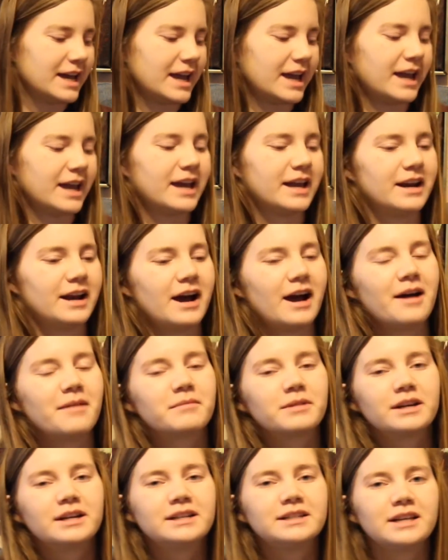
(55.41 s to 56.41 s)
and
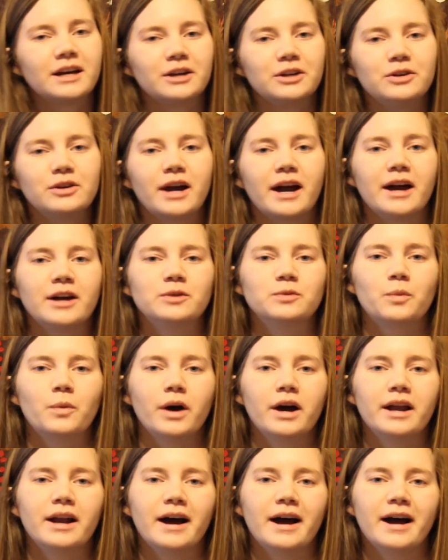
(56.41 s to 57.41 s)
I'm going to tell you guys
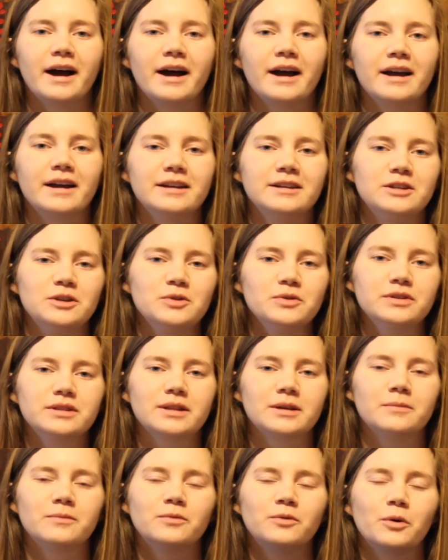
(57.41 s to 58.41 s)
what I use
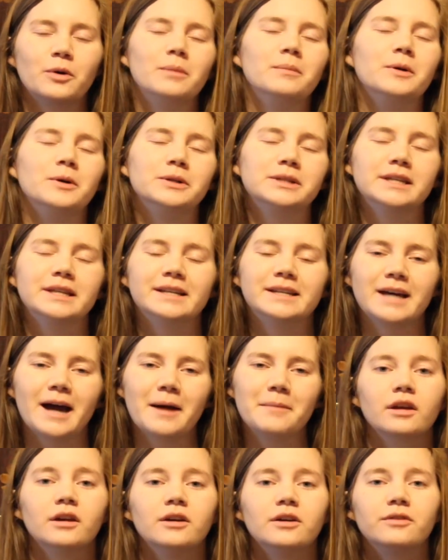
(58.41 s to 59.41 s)
them for most of the time.